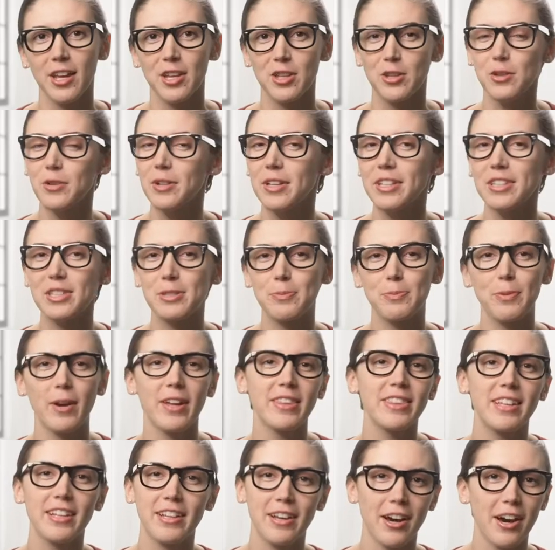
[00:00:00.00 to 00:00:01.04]
You can
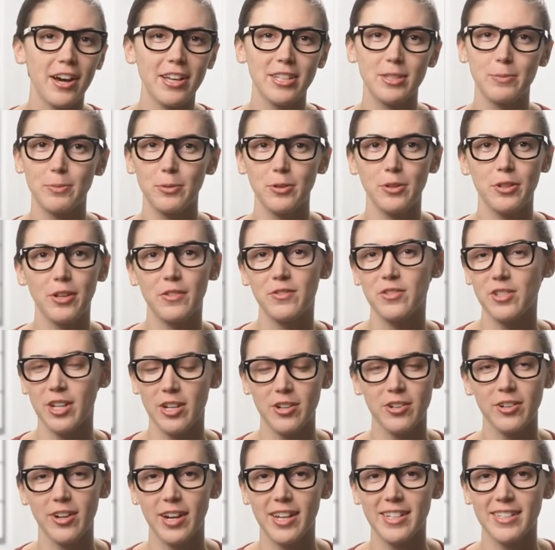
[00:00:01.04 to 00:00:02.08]
spread the gospel of
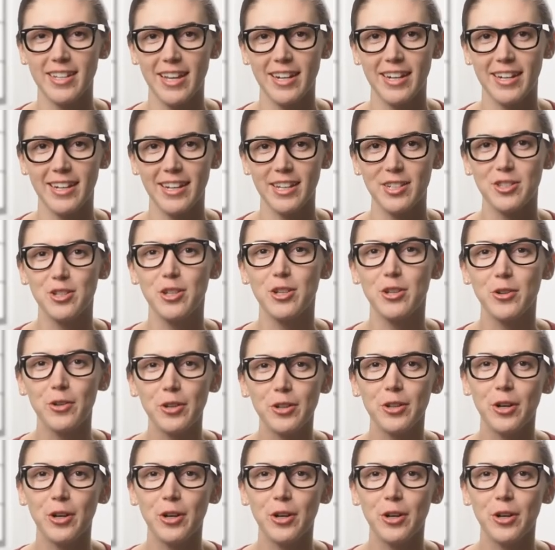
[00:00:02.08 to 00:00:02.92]
gender identity to your